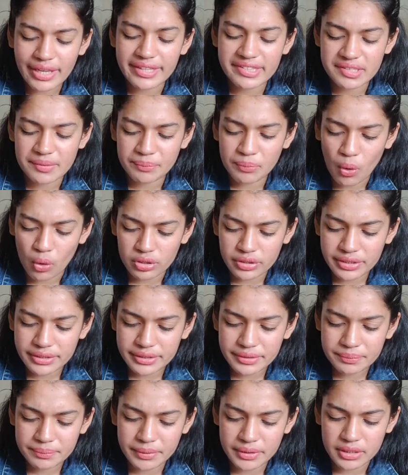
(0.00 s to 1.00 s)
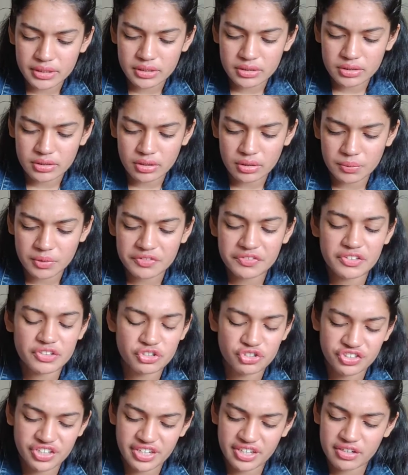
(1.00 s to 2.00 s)
it's important, but the
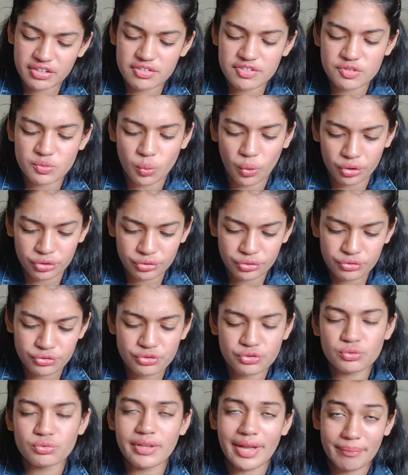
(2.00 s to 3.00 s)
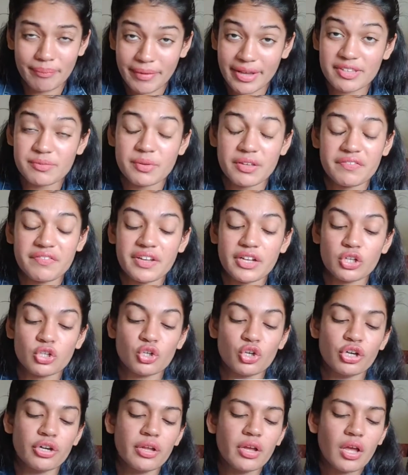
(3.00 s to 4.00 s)
first ingredient is water, so that makes me feel
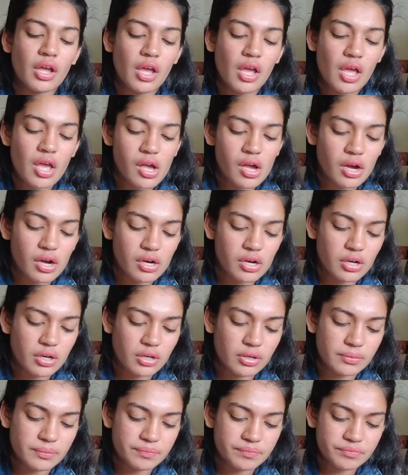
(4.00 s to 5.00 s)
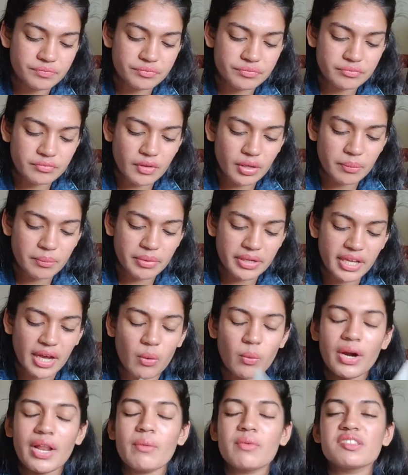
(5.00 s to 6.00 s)
good. But
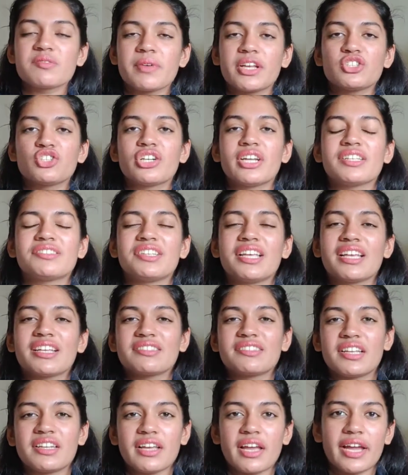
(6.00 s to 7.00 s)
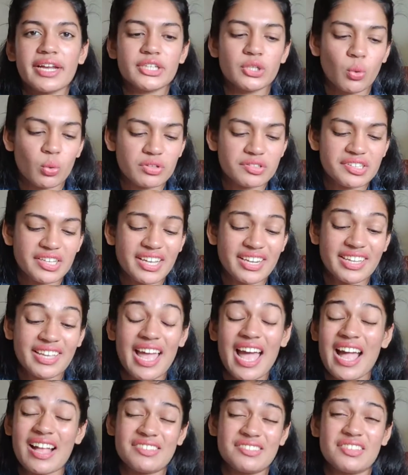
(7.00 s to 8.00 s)
yeah, what I was majorly saying is that I don't see
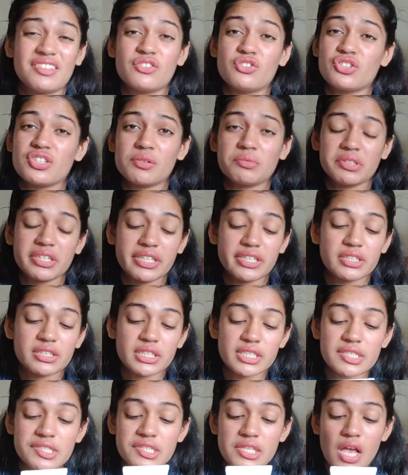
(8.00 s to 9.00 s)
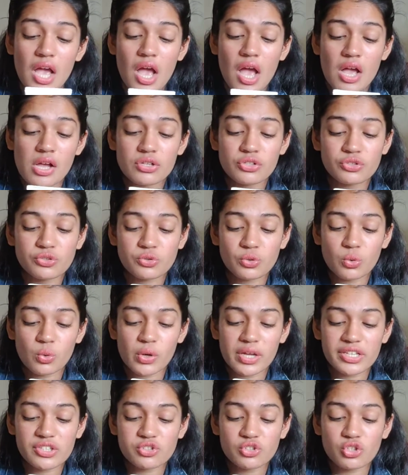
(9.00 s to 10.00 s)
any acids or something in this.
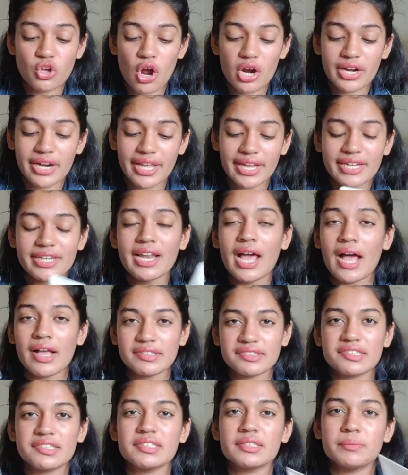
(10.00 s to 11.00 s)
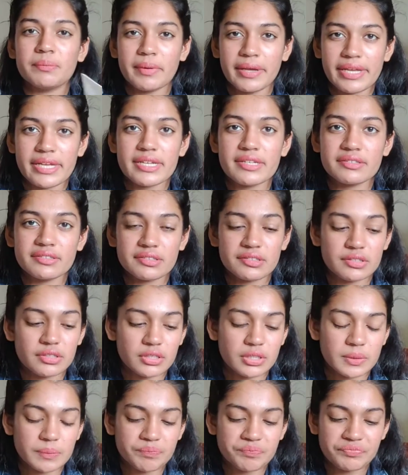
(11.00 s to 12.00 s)
So it's not like an acid based
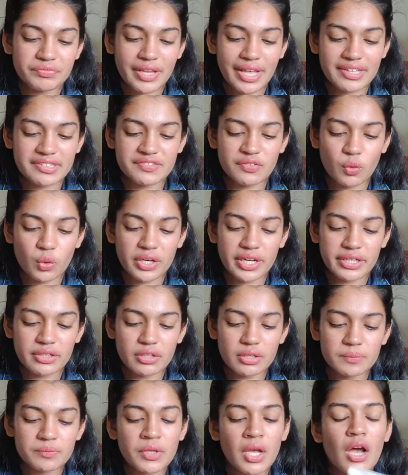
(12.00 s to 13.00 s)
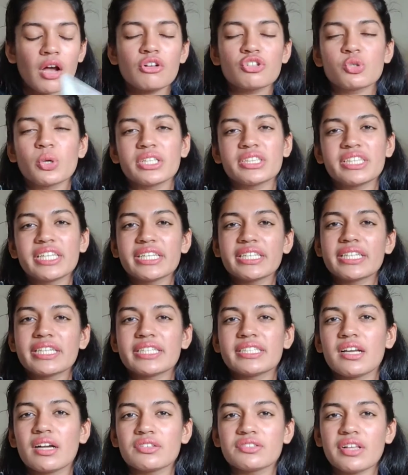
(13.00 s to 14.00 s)
exfoliator. So I think
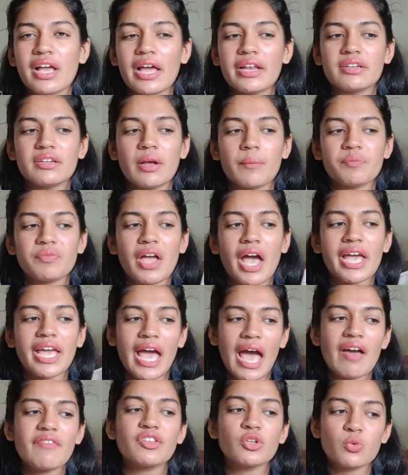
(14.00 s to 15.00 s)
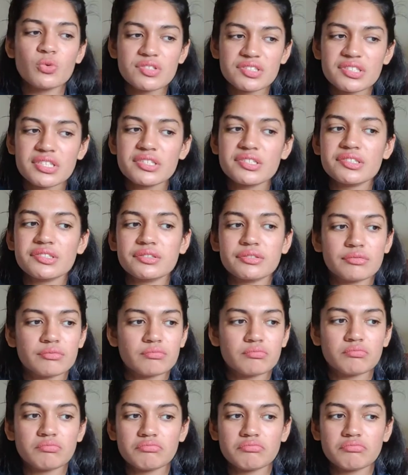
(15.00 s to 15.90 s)
it does, and I have used this